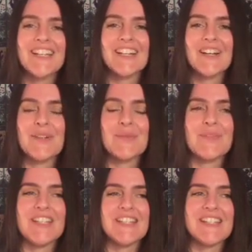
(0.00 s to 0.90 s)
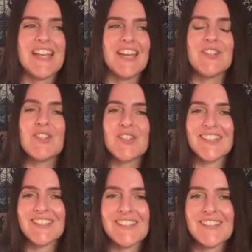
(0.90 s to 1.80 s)
these
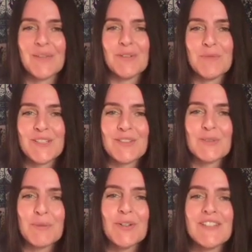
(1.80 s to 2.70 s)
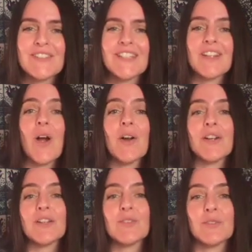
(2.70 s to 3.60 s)
energies that we've been experiencing are
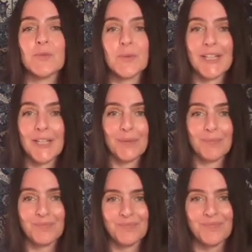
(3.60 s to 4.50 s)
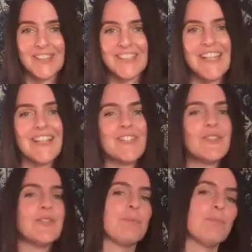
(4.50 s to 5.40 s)
extreme. They take us
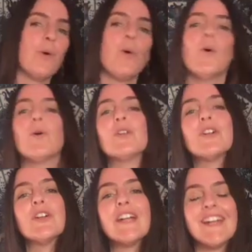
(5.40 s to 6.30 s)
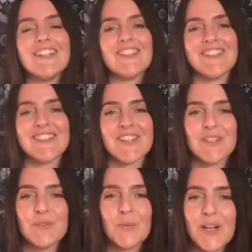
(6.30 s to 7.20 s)
to the polar edges
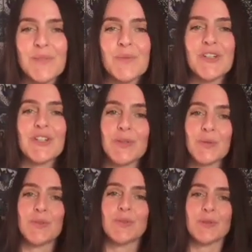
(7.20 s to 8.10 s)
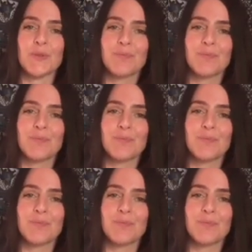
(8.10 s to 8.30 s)
of what we're used to.